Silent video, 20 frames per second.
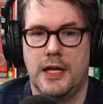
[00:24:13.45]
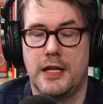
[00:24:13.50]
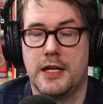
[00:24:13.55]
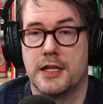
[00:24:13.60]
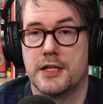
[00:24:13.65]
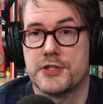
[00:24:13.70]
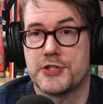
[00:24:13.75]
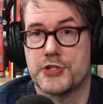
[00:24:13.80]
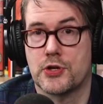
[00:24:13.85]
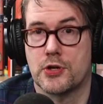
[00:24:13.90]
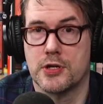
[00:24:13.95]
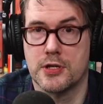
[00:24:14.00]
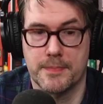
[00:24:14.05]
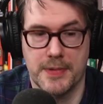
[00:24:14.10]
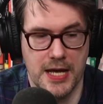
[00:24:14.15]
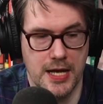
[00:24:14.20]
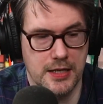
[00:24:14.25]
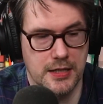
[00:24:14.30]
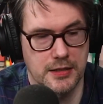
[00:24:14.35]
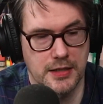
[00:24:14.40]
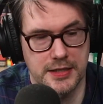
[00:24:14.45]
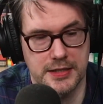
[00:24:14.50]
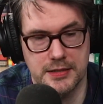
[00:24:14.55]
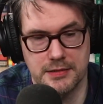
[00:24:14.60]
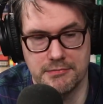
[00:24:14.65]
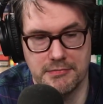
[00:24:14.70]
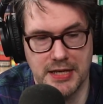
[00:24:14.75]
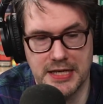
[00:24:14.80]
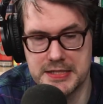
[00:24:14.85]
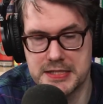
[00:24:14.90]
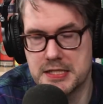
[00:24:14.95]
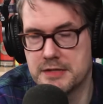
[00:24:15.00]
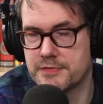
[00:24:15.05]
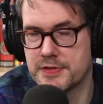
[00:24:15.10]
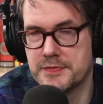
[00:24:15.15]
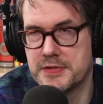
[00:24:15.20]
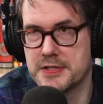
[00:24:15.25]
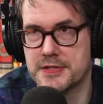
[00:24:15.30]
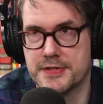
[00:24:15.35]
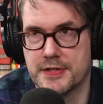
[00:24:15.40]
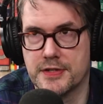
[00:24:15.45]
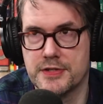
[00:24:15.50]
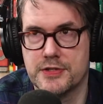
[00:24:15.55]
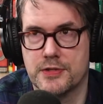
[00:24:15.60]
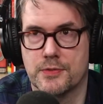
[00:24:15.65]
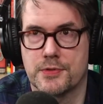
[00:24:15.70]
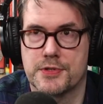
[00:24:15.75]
And it started back in like nineteen fifty-six.